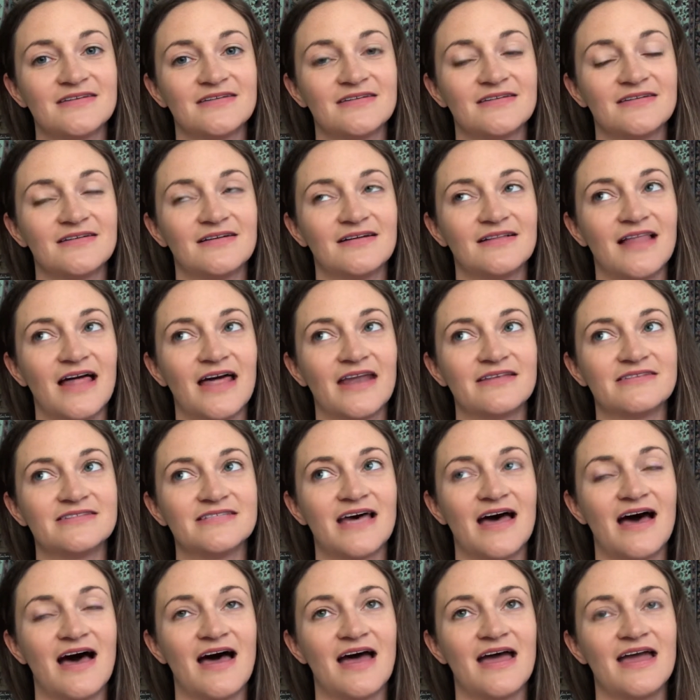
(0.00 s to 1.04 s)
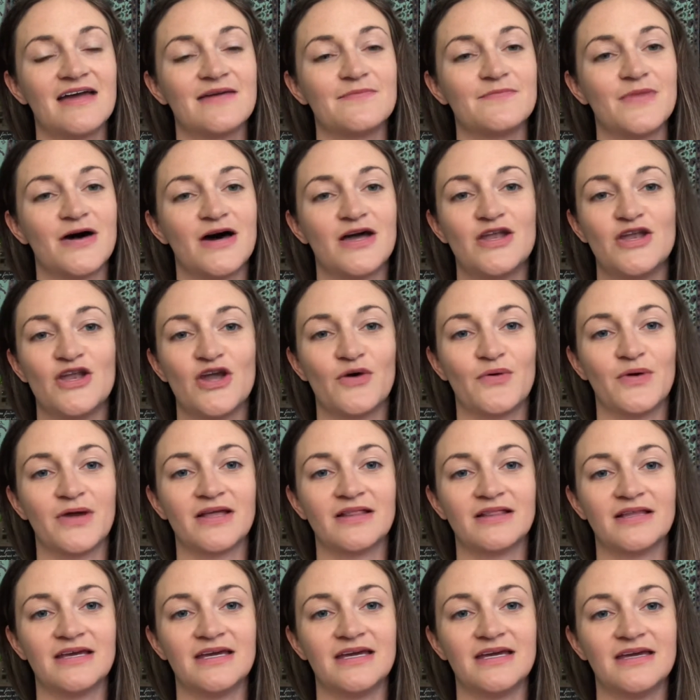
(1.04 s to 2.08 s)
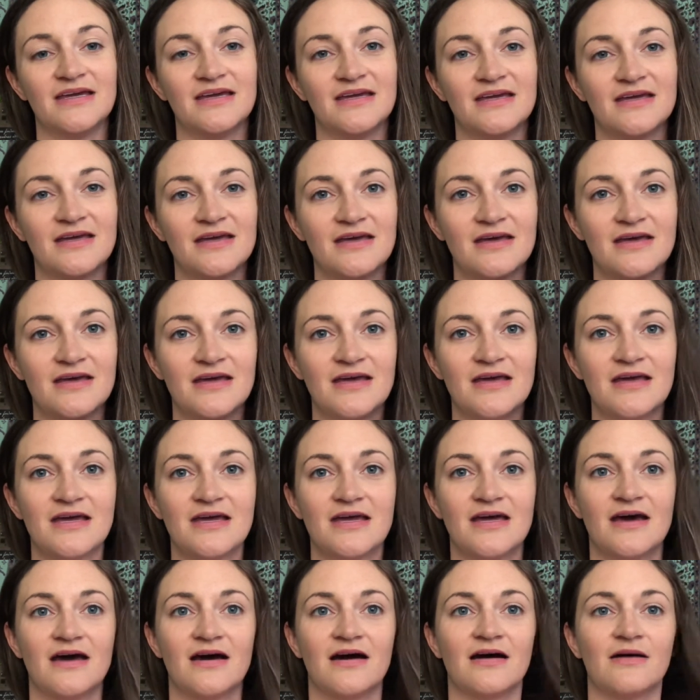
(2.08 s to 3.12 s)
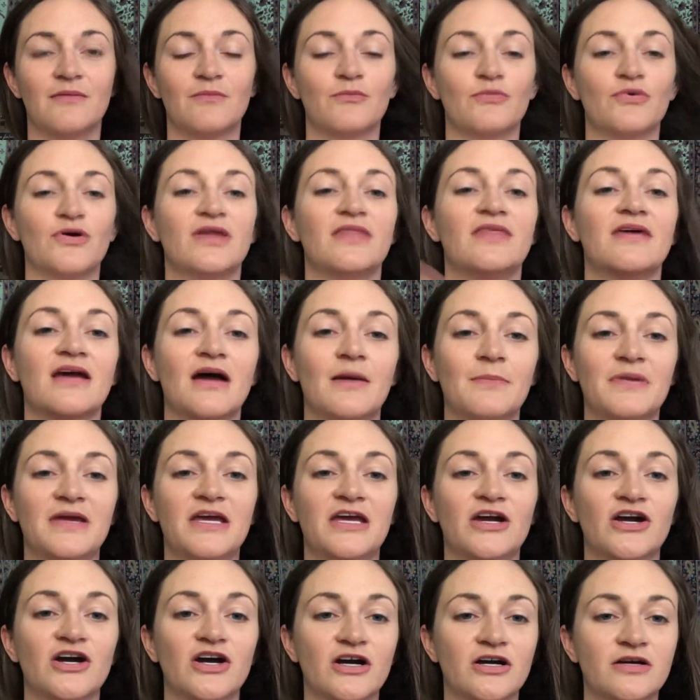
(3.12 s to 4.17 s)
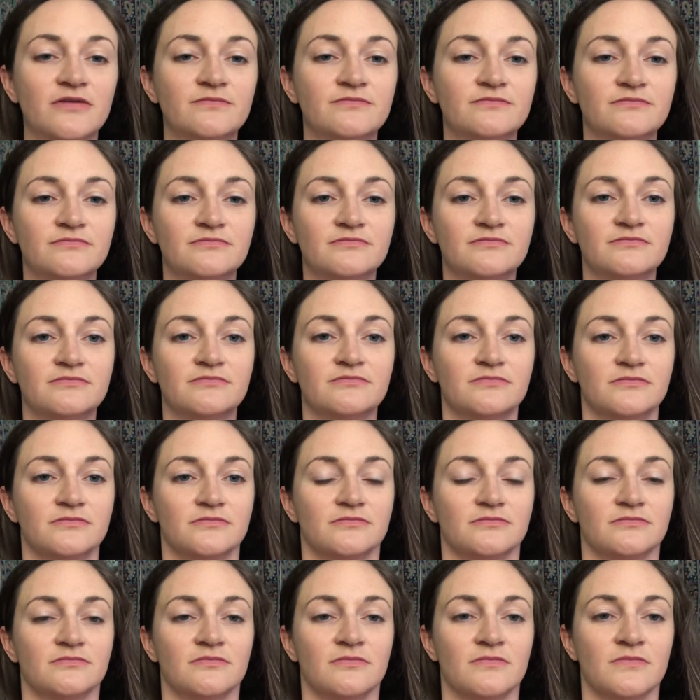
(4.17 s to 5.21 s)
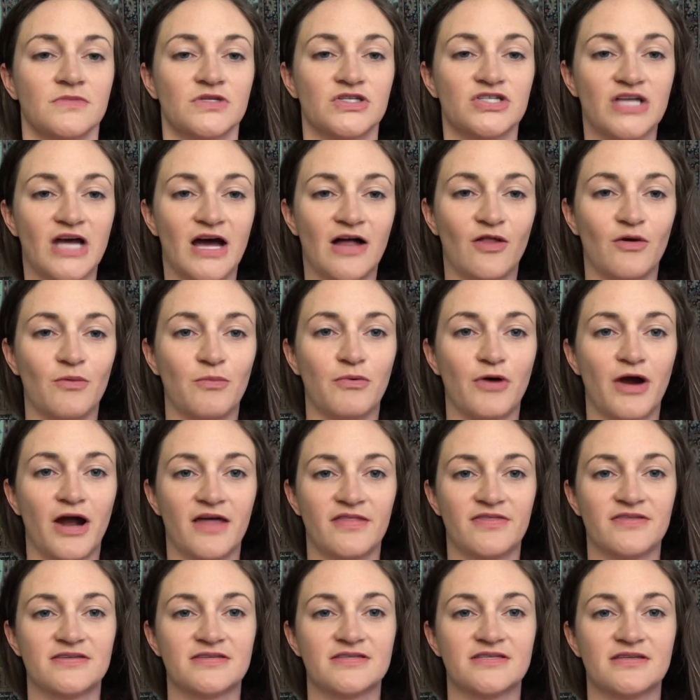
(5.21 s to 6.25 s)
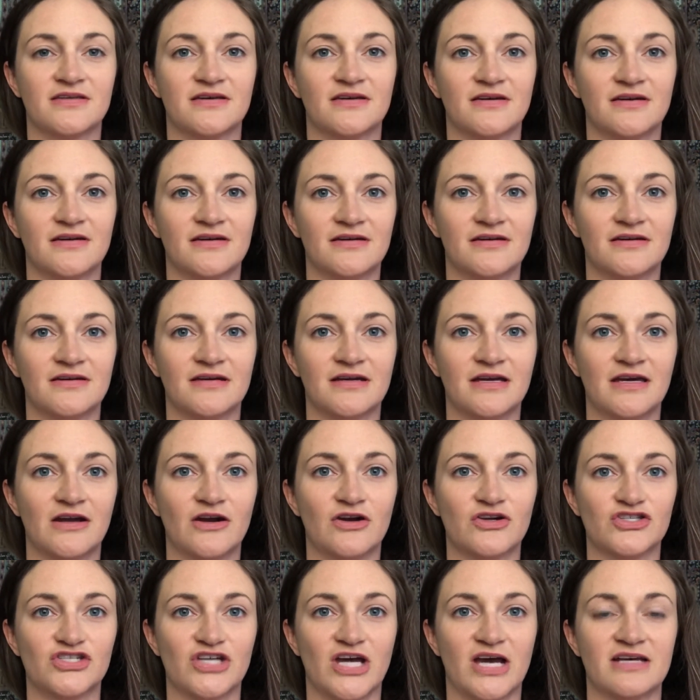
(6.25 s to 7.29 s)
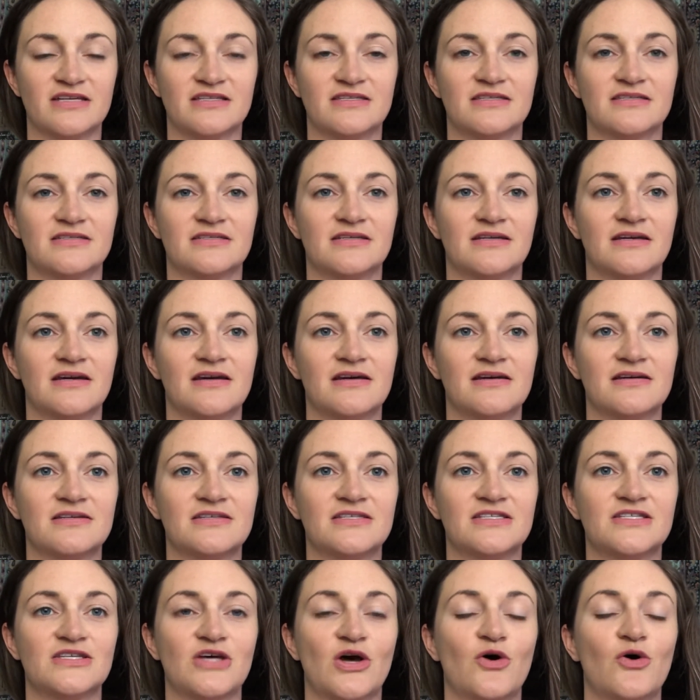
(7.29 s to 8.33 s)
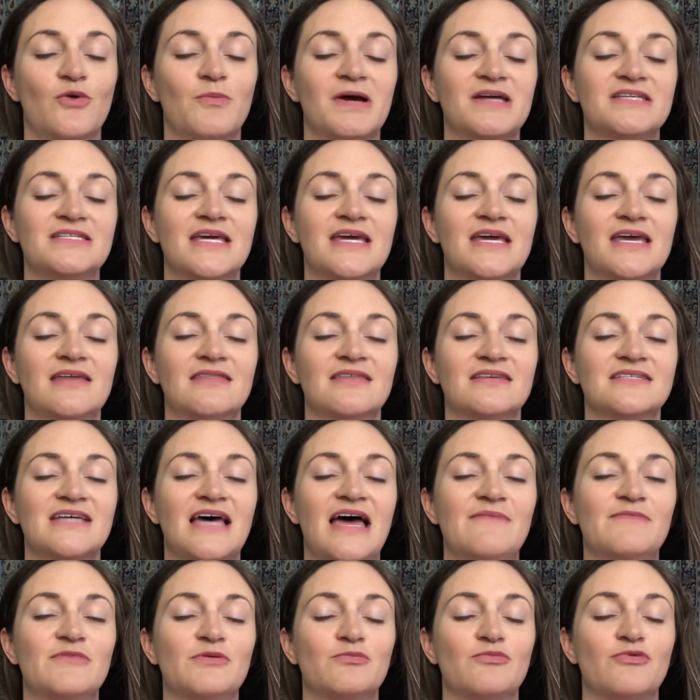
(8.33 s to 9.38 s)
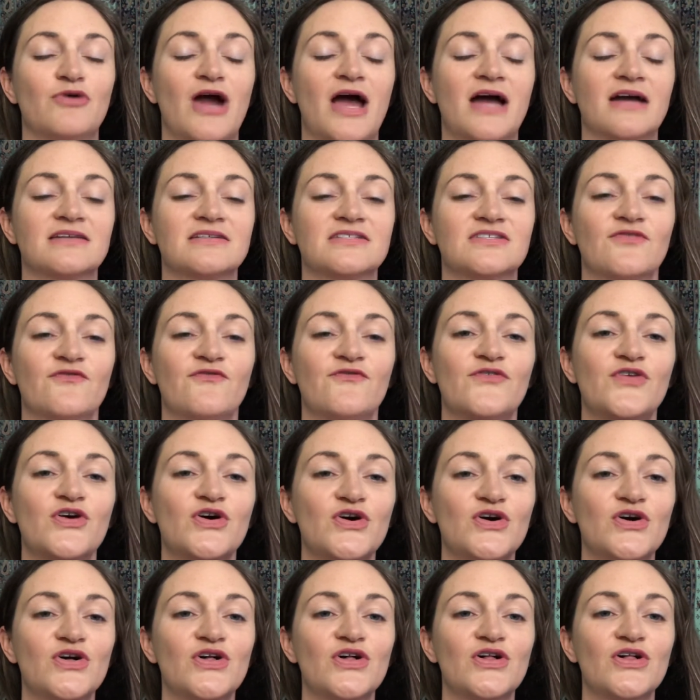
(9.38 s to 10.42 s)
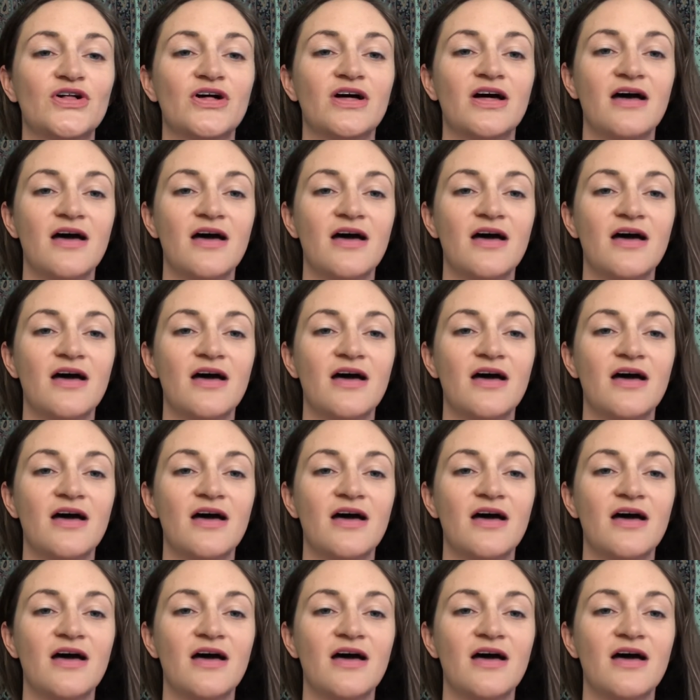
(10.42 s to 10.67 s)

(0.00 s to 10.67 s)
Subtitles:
a lot of time unknowingly breathing up here, shallow breaths in our chest. So by taking the time to practice full